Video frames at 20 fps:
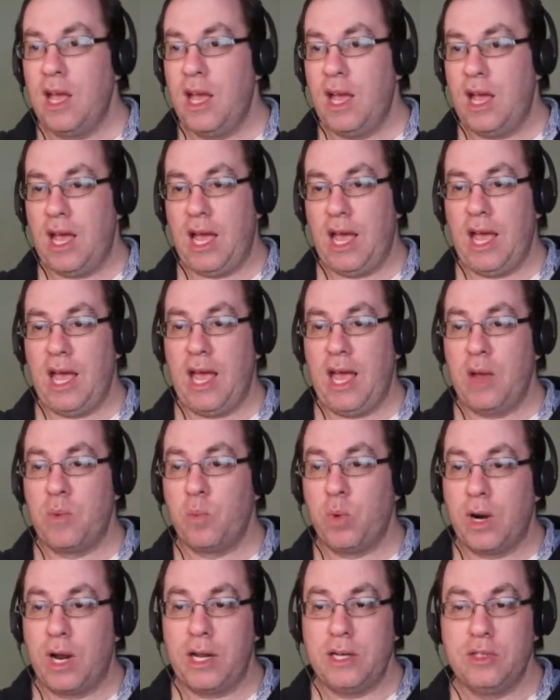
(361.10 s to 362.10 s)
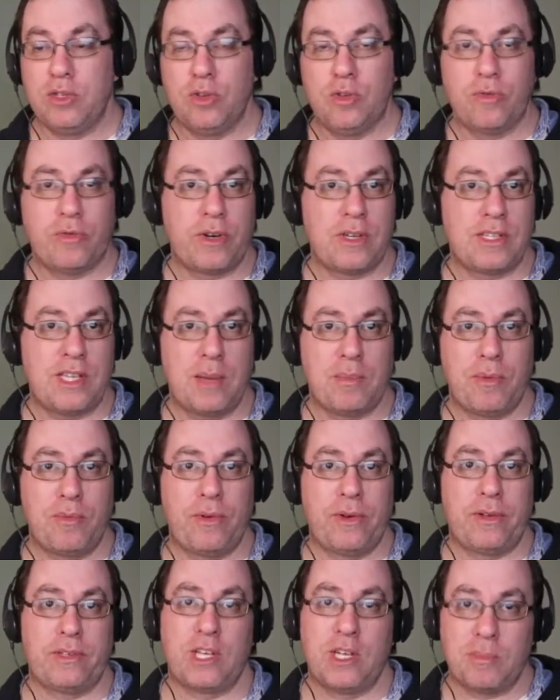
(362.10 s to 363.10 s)
And what I'd do, for example, if I
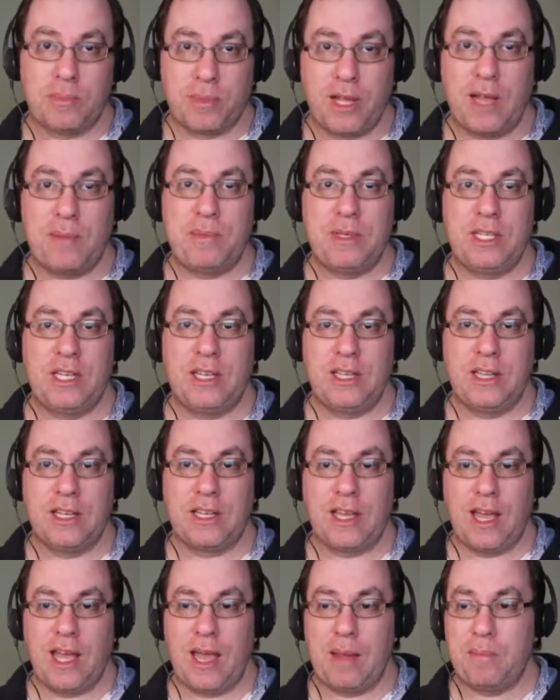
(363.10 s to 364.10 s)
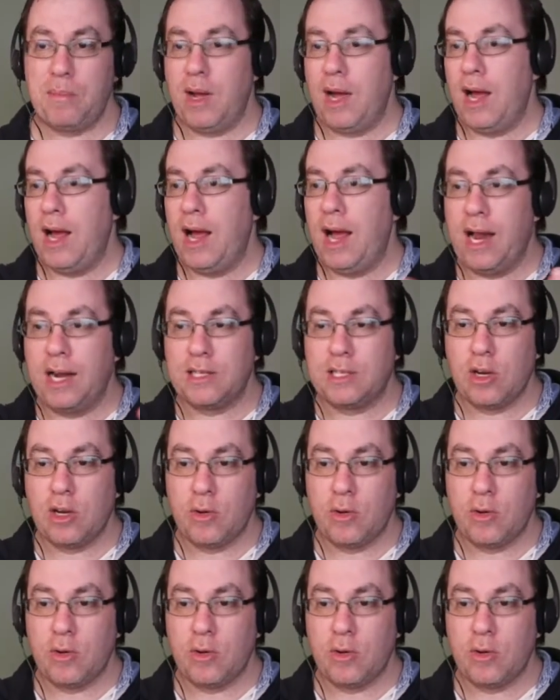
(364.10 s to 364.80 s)
was going to play a particular game, I'd go